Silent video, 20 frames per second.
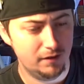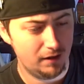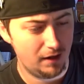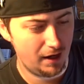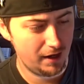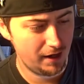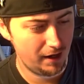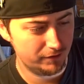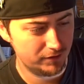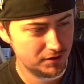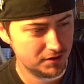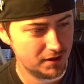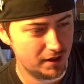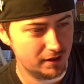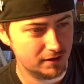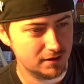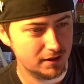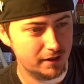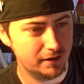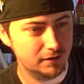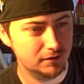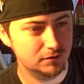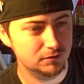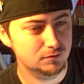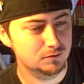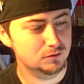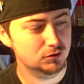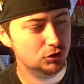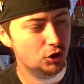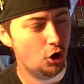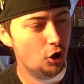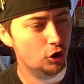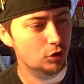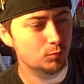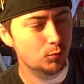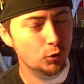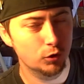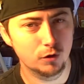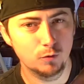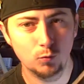I have to say, it's like
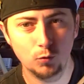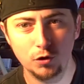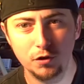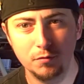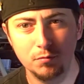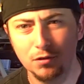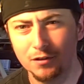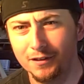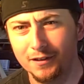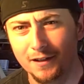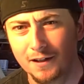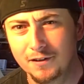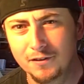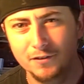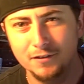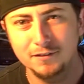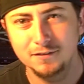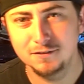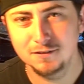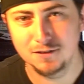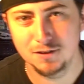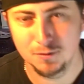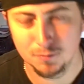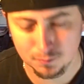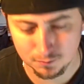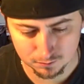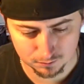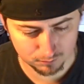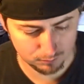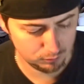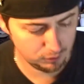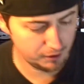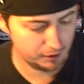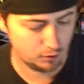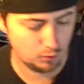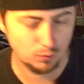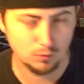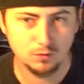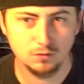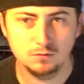cardboard and wood put together. It's pretty
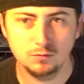cool.